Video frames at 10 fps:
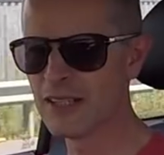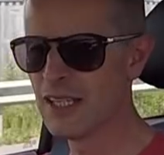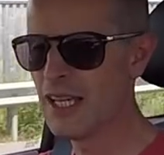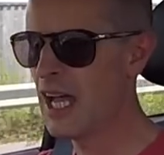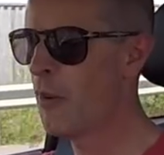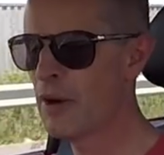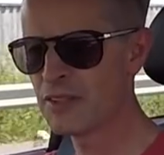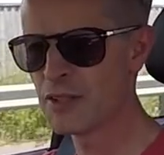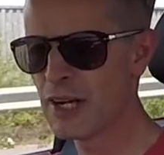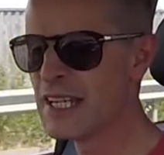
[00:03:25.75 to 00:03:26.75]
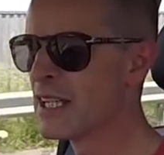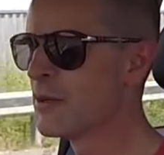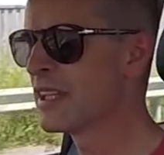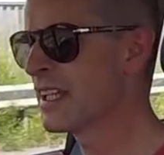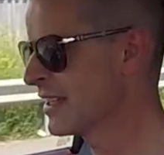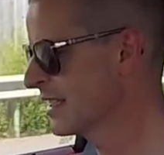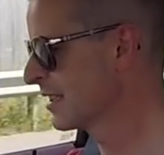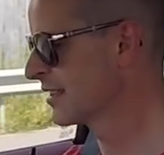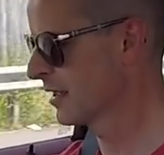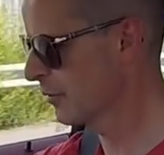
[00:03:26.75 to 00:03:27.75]
And when I do the radio and get the
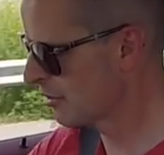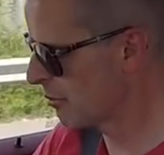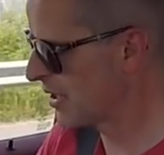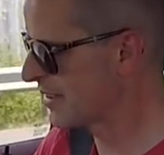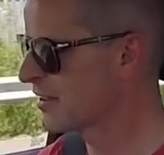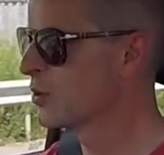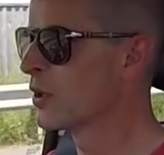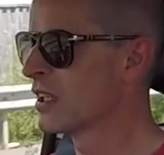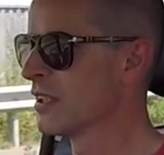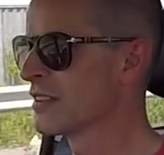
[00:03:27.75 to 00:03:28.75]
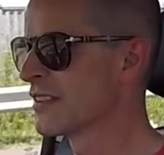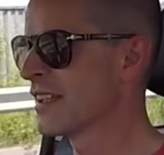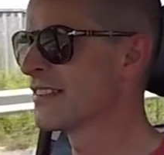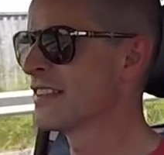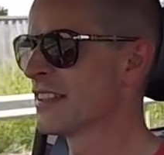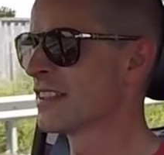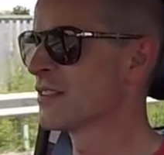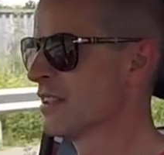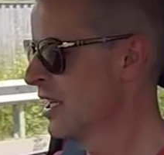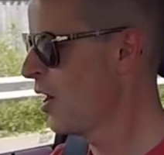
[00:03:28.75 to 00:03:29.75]
dings done, I'm going to replace this door card because that's sitting.
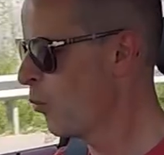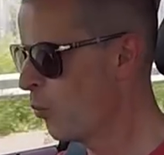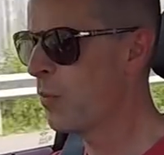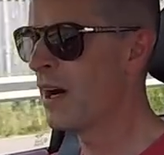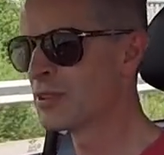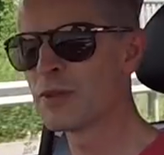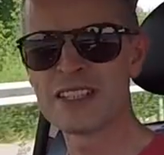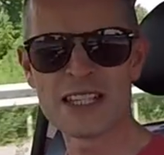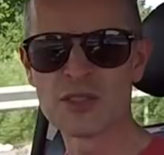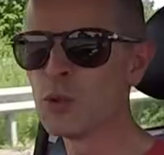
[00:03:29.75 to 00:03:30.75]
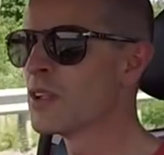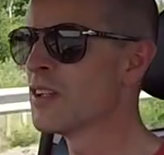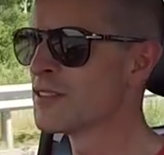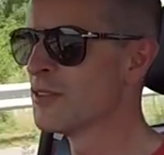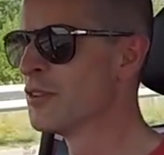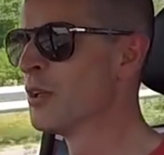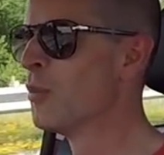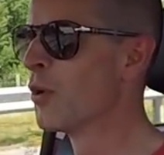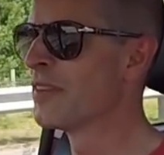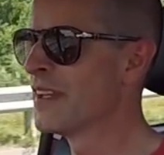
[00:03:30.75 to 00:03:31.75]
Well, I don't want to take the door cards off and on
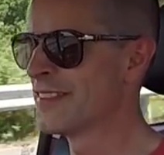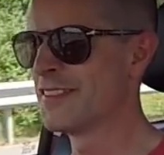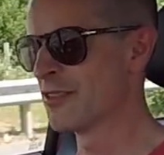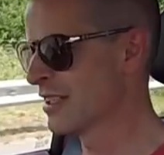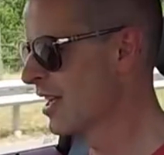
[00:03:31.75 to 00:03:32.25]
more than necessary.